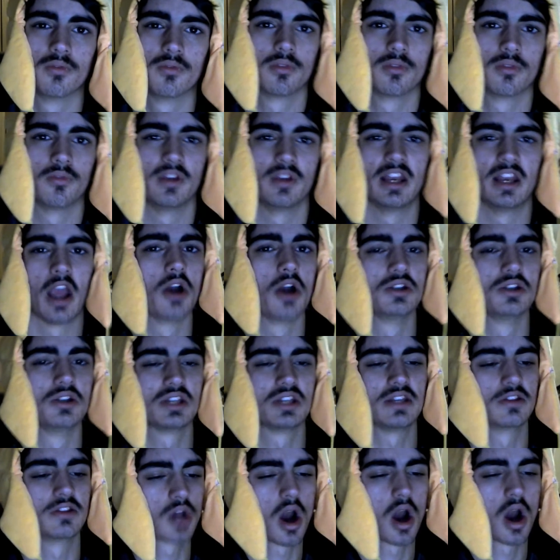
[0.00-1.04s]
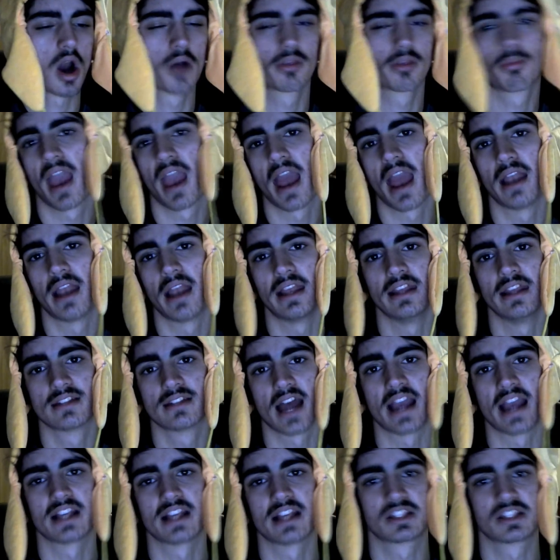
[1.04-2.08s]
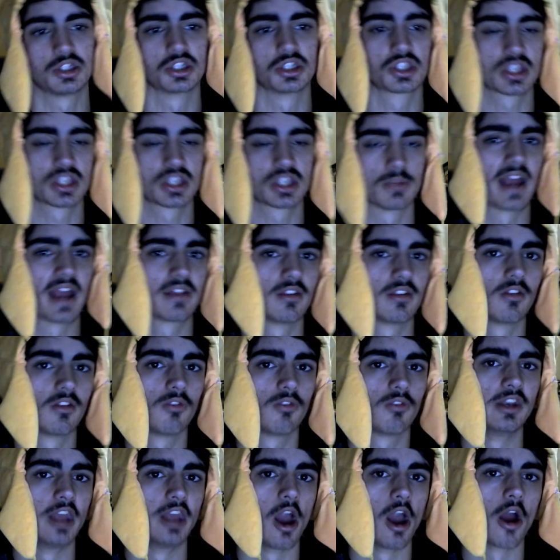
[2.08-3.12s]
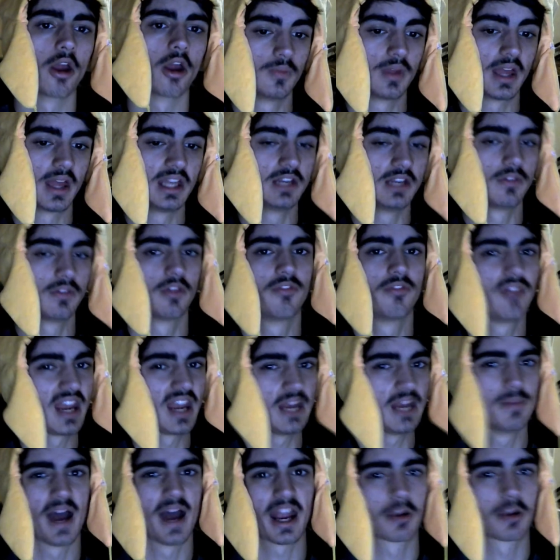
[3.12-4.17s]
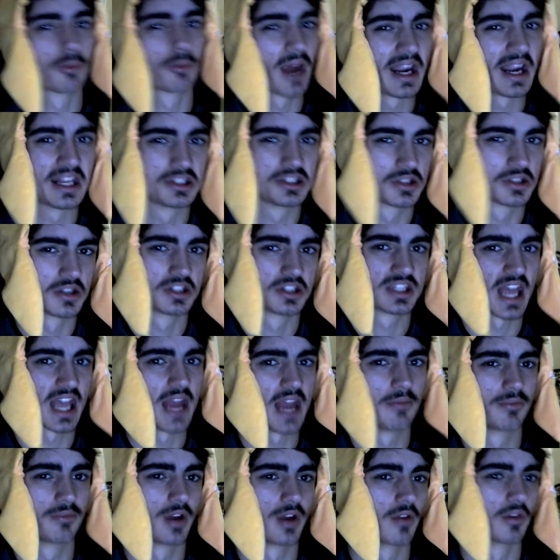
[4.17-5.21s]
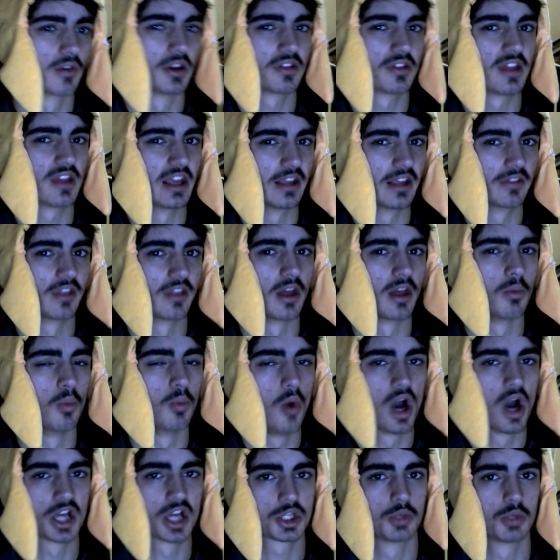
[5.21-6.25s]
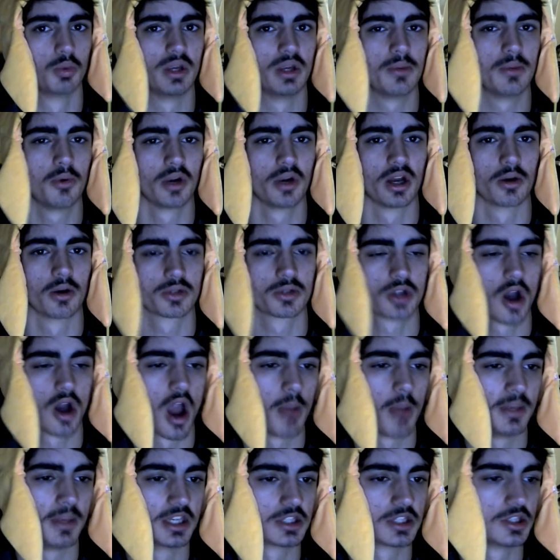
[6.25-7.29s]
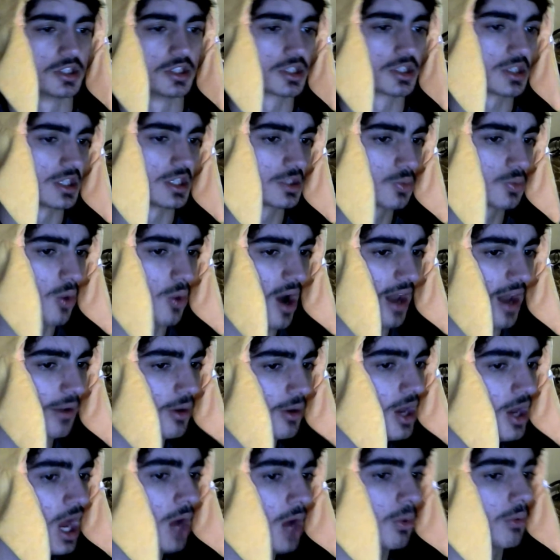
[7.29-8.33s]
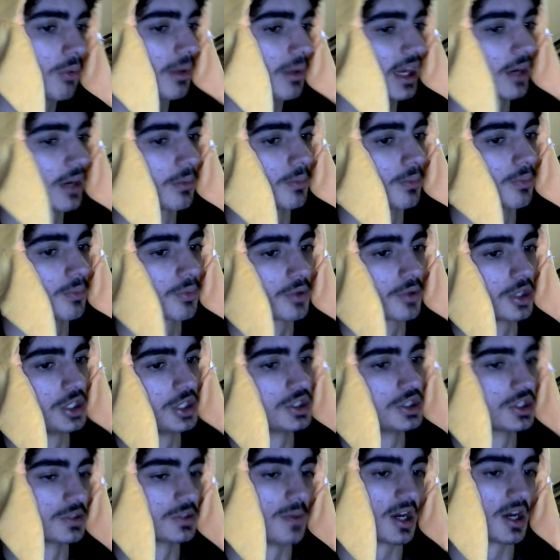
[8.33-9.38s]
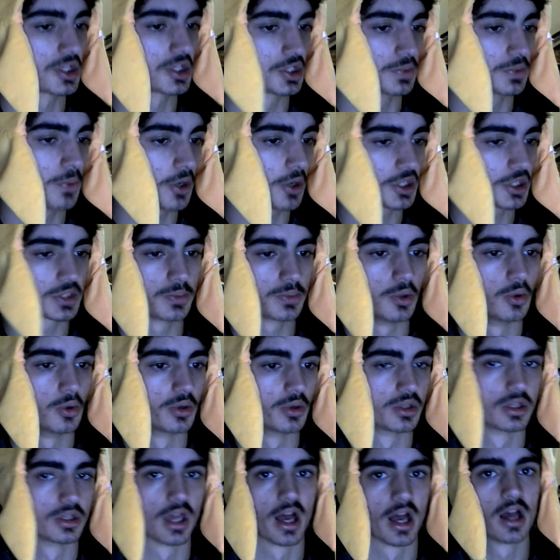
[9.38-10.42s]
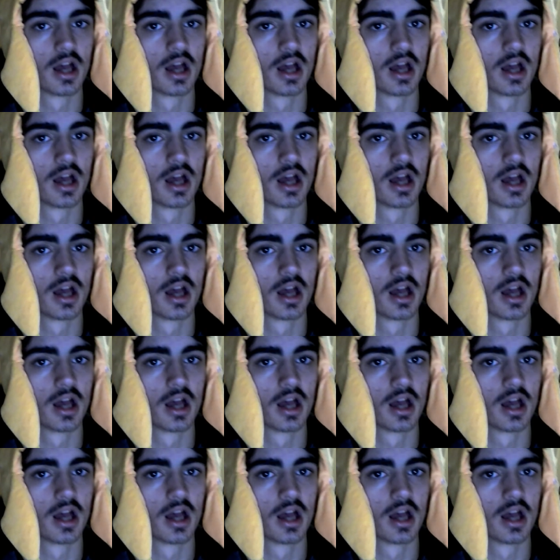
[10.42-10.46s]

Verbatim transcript: videos in the time span it takes just to make this video. And if the feedback and ratings are the same for everything, then why should we put our time into just this one when we can produce as much as possible and